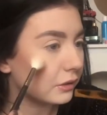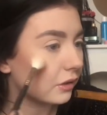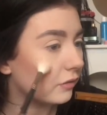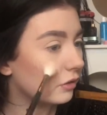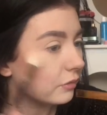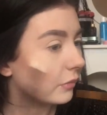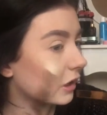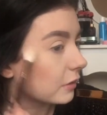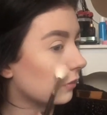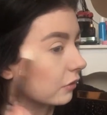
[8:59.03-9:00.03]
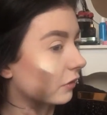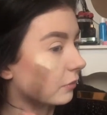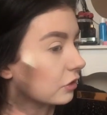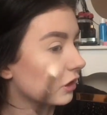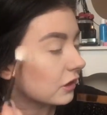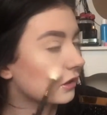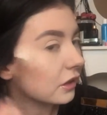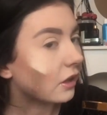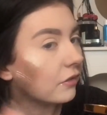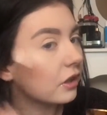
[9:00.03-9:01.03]
so just mix both them shades
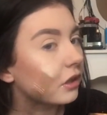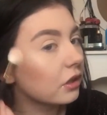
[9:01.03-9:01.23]
together.